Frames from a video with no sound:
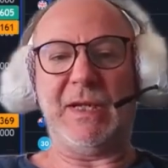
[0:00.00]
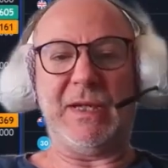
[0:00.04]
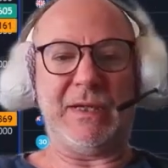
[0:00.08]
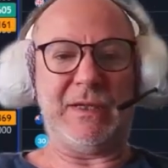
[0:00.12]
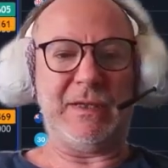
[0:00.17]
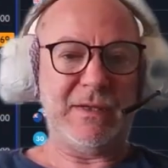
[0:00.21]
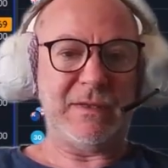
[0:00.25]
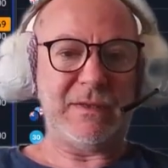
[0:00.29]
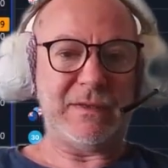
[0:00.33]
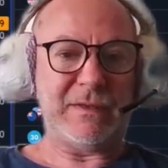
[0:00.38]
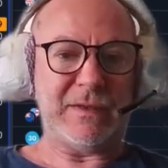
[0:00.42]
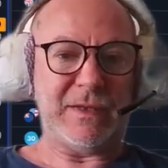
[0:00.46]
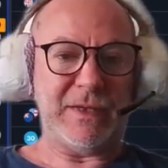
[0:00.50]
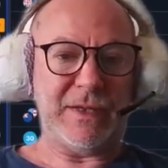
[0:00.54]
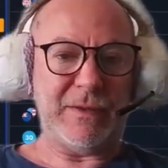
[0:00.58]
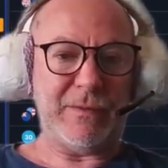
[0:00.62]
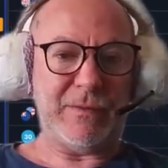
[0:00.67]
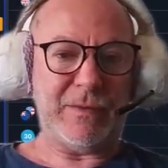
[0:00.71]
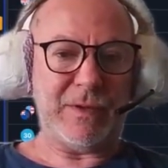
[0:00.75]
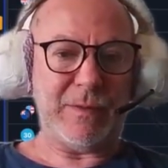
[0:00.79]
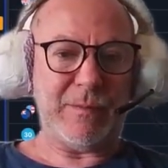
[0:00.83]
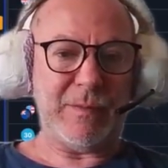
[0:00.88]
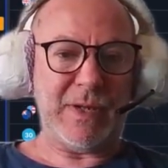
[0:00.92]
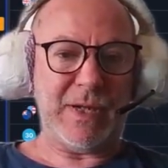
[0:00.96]
And you want to
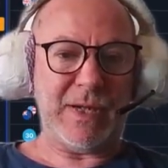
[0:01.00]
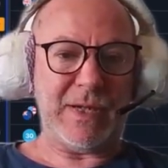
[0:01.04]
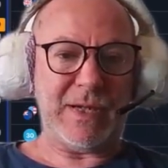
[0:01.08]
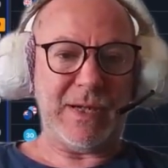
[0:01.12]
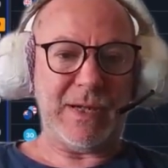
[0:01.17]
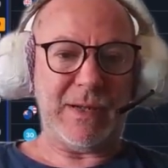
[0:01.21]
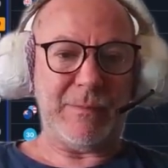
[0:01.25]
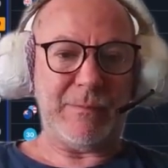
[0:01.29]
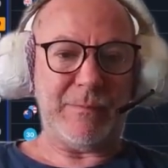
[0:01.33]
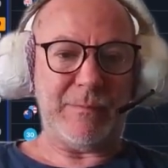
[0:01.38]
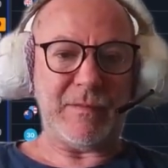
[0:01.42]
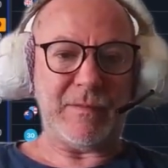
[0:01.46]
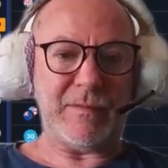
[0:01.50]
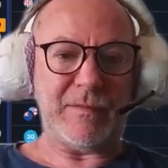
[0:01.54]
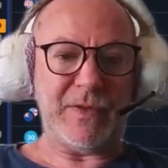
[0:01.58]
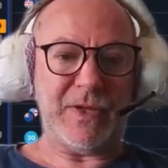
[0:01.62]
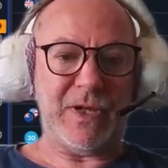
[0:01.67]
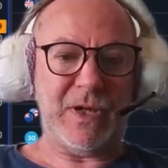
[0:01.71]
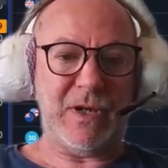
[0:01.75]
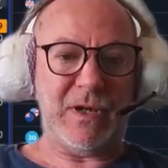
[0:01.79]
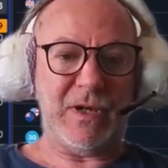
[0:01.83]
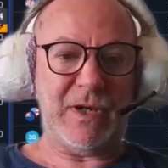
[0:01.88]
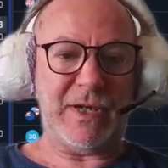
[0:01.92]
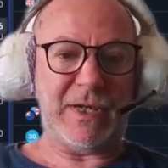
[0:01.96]
mark up the high
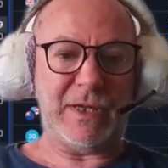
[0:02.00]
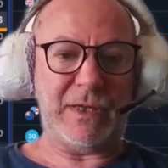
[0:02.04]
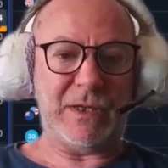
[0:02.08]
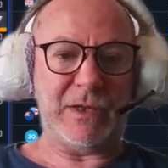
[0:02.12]
and low.